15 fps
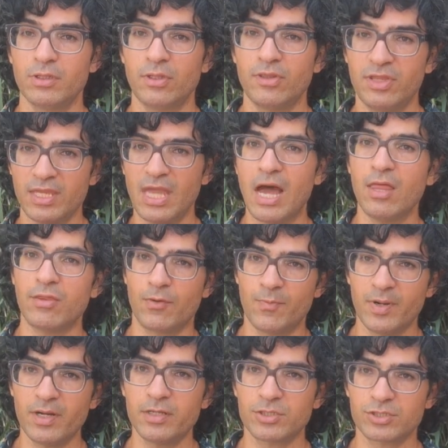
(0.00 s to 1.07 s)
the other
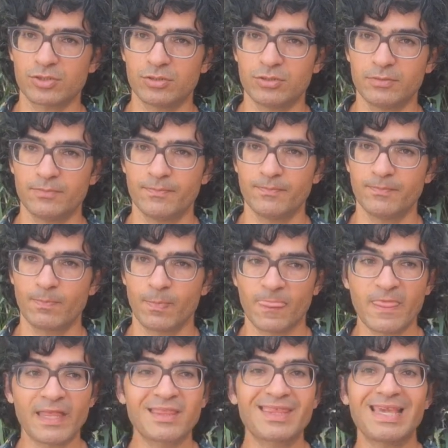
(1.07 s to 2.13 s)
person,
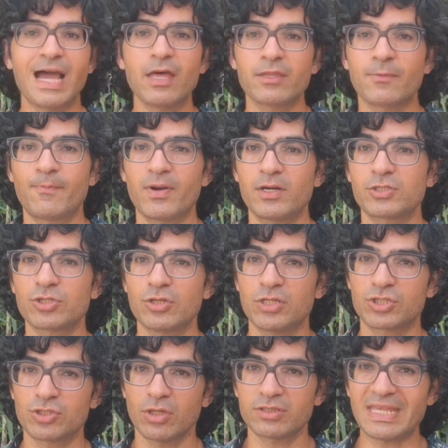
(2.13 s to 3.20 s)
that the other person
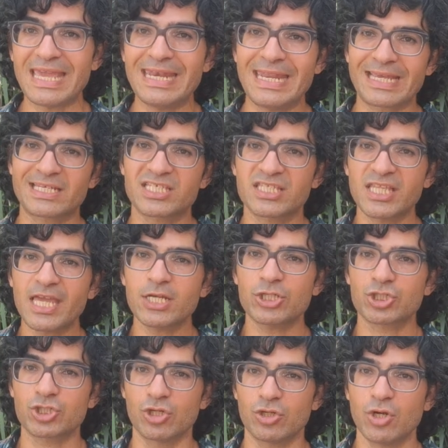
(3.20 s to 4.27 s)
is not an
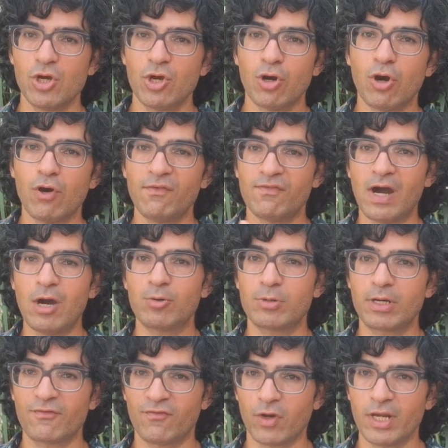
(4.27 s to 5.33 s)
extension of
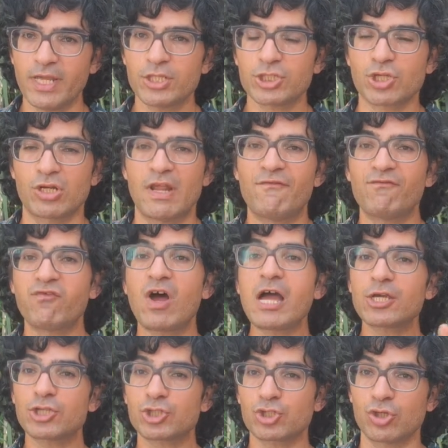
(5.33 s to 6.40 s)
our volition, a
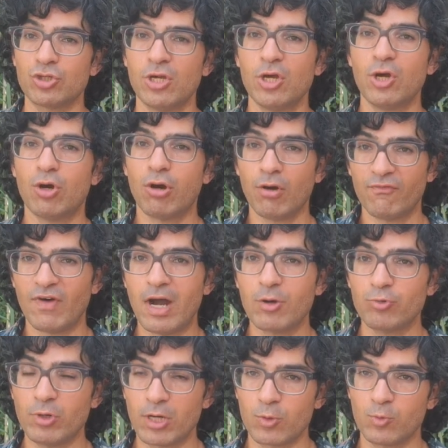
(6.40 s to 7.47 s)
function of
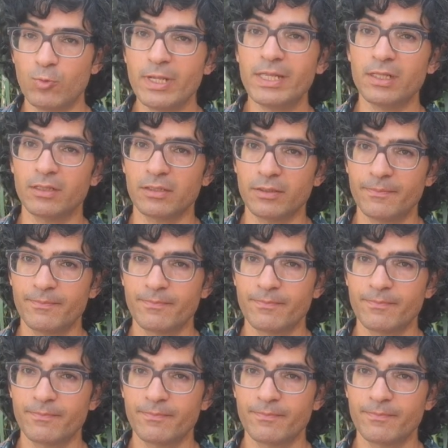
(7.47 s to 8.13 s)
our will,